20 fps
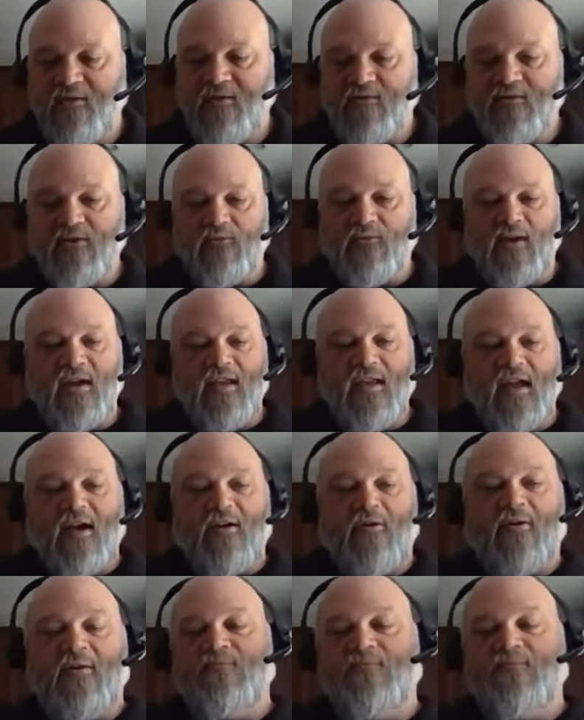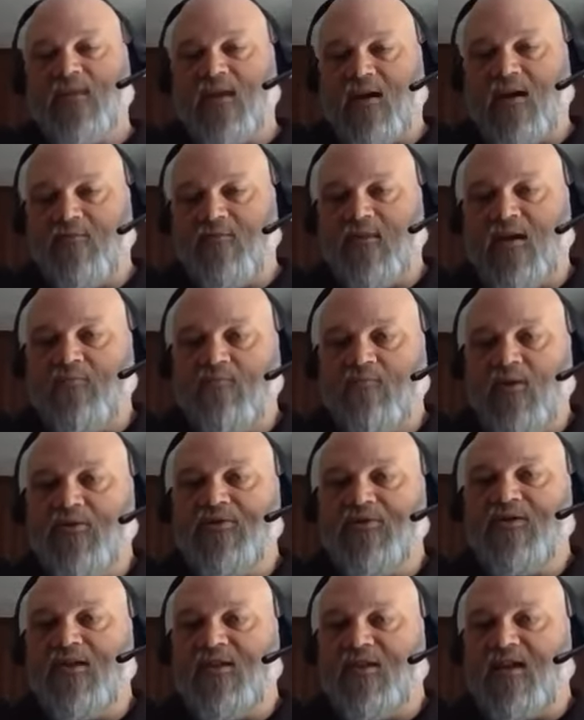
And so right now I'm, I'm, I'm mostly